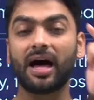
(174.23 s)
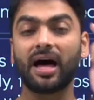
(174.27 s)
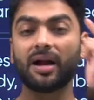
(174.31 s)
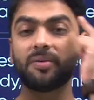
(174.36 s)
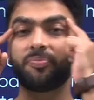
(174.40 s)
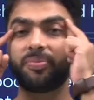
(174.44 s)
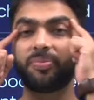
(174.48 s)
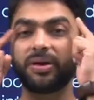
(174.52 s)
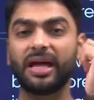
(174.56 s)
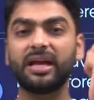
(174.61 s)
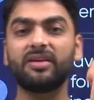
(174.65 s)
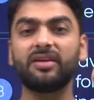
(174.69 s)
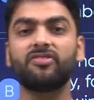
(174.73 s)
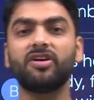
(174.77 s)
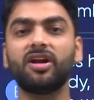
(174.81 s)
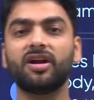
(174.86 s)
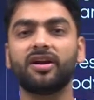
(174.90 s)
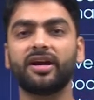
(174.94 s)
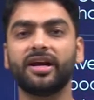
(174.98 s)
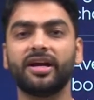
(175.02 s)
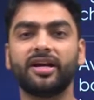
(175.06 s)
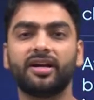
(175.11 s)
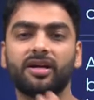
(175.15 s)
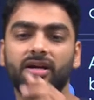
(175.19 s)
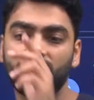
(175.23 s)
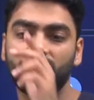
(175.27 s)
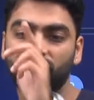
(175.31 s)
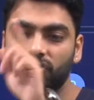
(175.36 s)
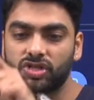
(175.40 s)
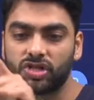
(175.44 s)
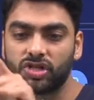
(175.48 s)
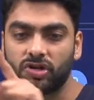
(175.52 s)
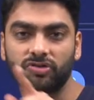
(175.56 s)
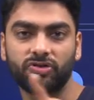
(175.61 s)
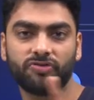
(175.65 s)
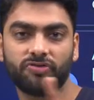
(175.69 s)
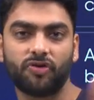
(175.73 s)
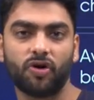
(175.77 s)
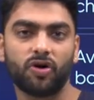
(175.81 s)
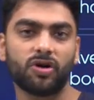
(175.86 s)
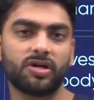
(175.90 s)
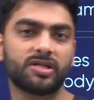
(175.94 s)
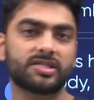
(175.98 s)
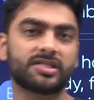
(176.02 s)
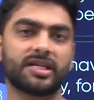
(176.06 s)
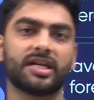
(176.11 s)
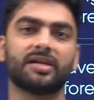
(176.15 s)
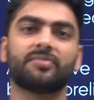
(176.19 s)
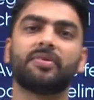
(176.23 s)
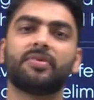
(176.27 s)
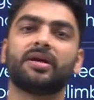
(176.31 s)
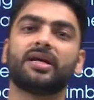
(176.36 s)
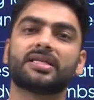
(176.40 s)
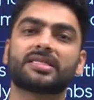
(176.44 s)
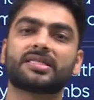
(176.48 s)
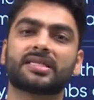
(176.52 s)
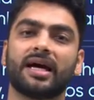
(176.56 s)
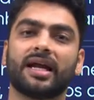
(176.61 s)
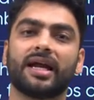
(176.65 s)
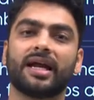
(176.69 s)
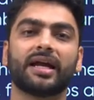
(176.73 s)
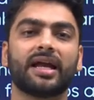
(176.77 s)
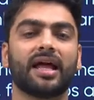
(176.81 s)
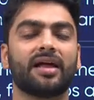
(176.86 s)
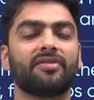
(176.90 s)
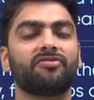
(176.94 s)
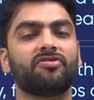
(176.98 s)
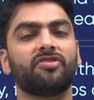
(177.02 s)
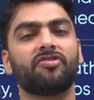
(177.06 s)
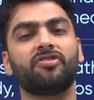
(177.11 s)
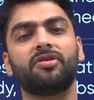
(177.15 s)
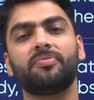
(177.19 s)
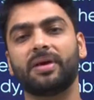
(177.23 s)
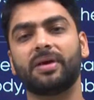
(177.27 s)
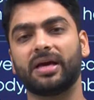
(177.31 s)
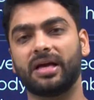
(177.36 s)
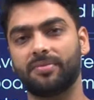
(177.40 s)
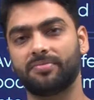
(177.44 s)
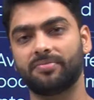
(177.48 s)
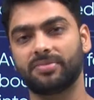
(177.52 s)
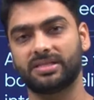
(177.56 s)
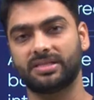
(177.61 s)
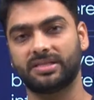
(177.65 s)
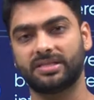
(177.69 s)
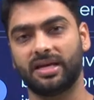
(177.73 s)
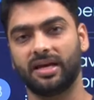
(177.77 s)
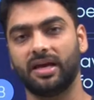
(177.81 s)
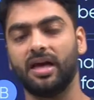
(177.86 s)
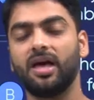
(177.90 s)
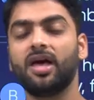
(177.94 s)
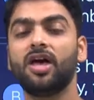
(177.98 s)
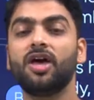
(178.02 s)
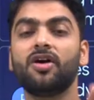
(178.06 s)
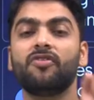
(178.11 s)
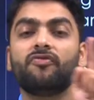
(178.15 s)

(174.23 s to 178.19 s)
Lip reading: Our brain will read it, which of the following statement is correct, and we will make a mistake.